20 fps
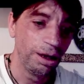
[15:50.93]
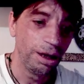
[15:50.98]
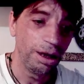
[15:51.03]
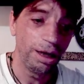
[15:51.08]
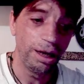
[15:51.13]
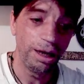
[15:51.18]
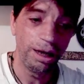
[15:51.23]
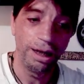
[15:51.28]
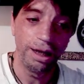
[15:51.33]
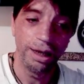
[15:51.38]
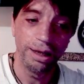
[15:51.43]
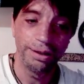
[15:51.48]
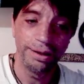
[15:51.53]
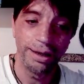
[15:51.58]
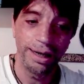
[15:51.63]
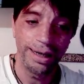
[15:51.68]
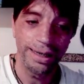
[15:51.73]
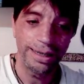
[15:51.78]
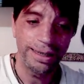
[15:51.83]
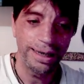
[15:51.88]
Uh,
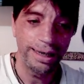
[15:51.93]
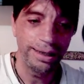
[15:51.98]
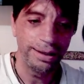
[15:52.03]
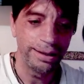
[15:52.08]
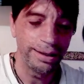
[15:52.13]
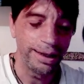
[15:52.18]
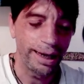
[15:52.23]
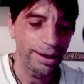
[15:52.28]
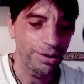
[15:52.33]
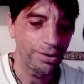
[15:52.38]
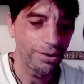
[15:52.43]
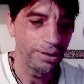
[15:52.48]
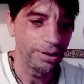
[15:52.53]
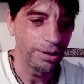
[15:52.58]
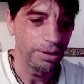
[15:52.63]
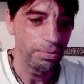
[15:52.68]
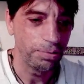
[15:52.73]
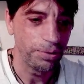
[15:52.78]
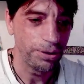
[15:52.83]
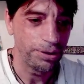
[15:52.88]
the ascendant actually
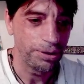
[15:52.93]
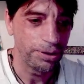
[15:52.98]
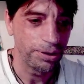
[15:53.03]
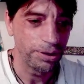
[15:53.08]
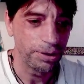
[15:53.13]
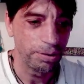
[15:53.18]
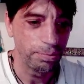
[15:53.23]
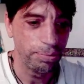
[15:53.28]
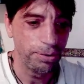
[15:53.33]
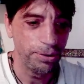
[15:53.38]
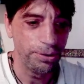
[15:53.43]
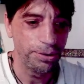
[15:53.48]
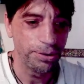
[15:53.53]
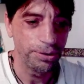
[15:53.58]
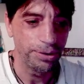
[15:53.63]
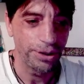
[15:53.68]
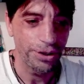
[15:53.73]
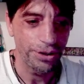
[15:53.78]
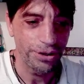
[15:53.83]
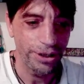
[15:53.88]
with uh, Pluto,
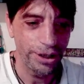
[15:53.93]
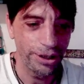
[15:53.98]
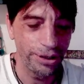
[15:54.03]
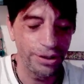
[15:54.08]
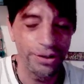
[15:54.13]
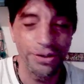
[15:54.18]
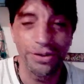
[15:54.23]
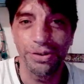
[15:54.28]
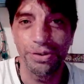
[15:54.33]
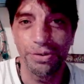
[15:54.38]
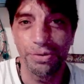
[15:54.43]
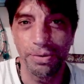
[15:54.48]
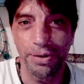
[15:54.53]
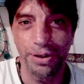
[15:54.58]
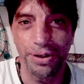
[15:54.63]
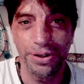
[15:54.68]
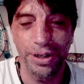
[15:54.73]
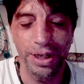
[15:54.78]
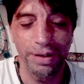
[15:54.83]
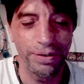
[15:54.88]
the ascendant is at
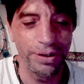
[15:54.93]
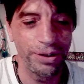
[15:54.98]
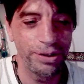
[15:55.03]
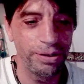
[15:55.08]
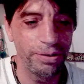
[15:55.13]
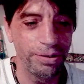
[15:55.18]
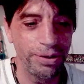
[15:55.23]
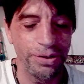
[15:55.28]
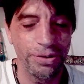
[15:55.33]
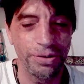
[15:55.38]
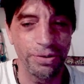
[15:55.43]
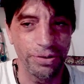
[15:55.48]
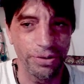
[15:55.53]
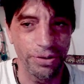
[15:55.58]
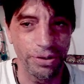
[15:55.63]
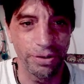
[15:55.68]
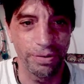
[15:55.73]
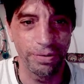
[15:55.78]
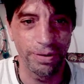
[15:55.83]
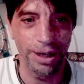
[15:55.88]
27 degrees, those
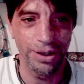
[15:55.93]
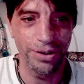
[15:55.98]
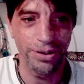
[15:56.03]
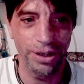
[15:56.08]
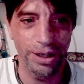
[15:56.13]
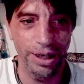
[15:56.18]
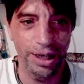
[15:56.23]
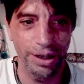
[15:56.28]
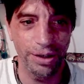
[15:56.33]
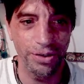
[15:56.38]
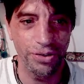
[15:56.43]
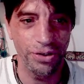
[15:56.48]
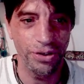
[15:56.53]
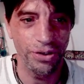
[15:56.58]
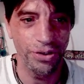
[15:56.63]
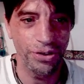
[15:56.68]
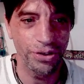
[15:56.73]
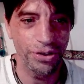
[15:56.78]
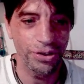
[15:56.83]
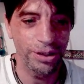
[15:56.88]
are the rising
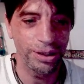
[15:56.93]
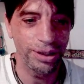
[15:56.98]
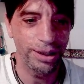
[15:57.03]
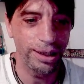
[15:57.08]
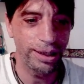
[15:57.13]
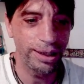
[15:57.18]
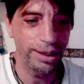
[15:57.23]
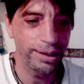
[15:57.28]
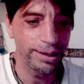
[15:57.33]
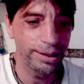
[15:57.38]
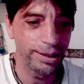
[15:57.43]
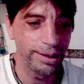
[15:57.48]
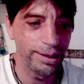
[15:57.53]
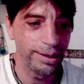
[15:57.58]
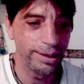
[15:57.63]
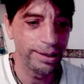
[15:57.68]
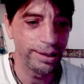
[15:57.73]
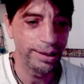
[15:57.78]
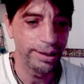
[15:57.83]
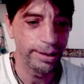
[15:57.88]
energies uh, there.
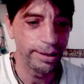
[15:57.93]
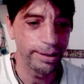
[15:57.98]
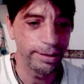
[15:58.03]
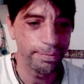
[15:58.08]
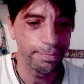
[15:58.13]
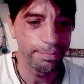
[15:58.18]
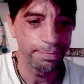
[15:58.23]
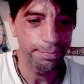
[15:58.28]
Um,